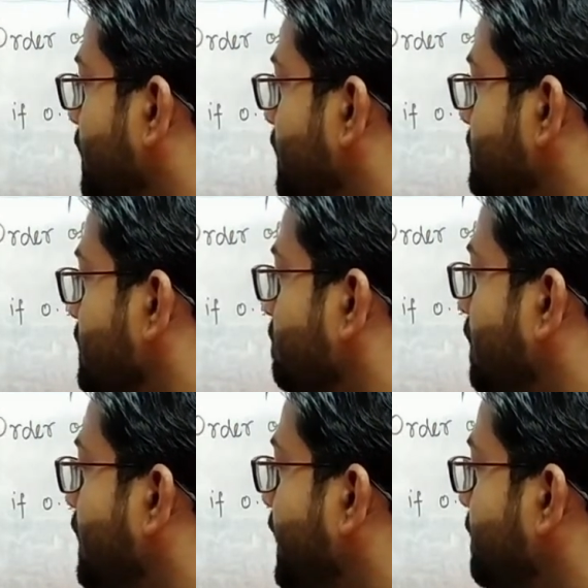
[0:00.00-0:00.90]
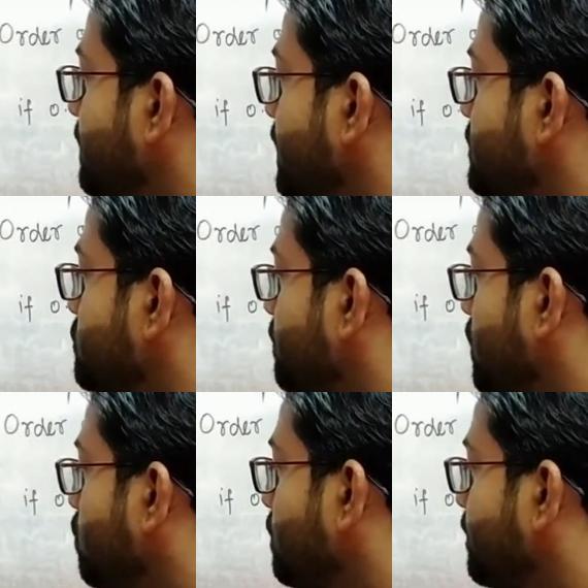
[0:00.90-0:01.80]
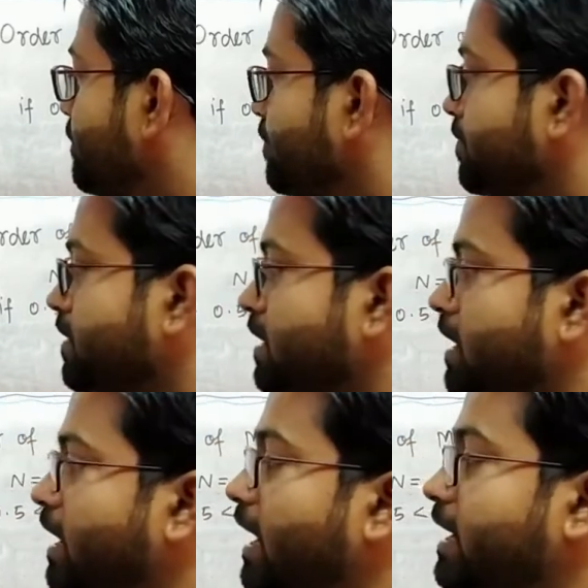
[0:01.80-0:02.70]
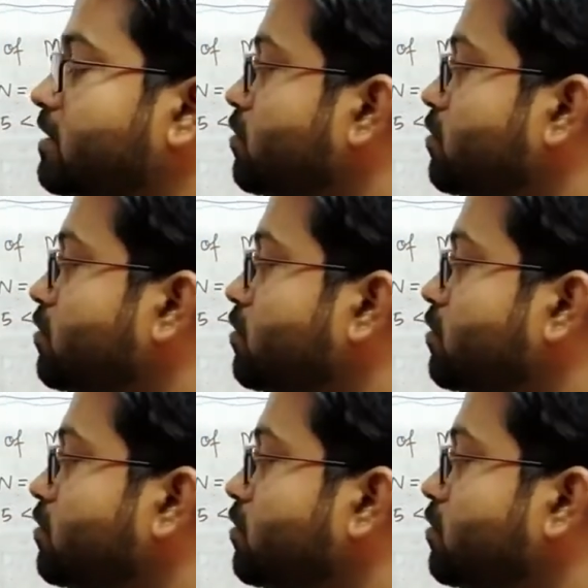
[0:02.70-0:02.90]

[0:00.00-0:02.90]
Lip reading: Symbol name is mu, and